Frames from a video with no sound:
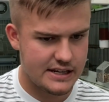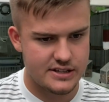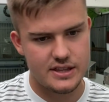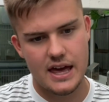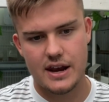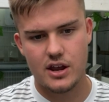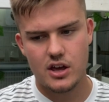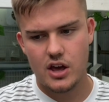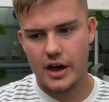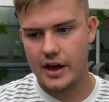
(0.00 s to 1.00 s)
then
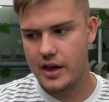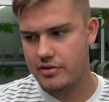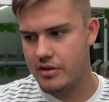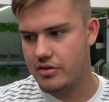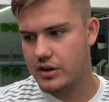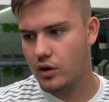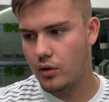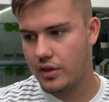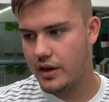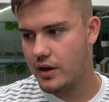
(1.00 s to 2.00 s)
the
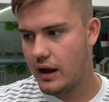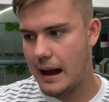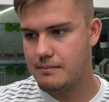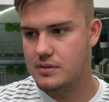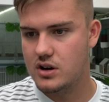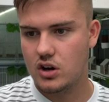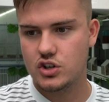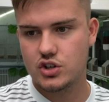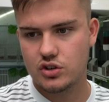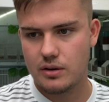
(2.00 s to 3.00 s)
other I'm not
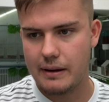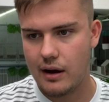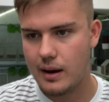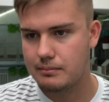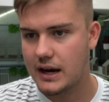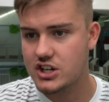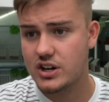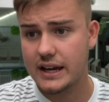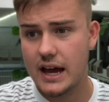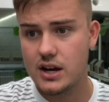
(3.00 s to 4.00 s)
sure about. I might
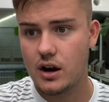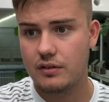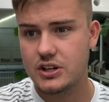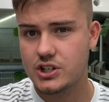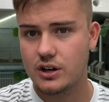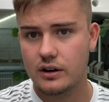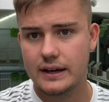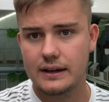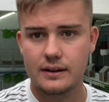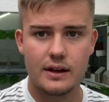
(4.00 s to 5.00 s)
try and get a Norwich cock
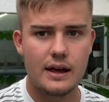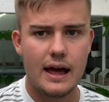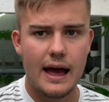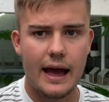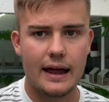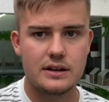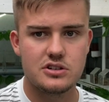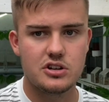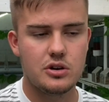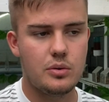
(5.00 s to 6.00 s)
in and
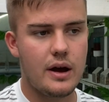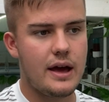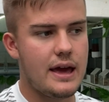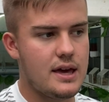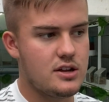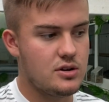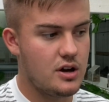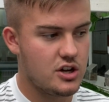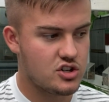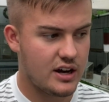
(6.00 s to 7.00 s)
do
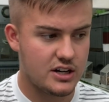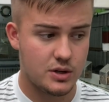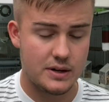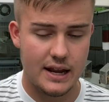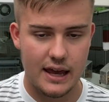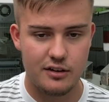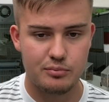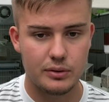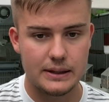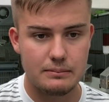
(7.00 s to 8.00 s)
try and do a native
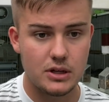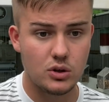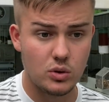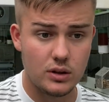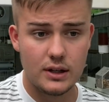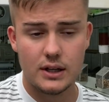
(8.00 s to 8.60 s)
bully mule.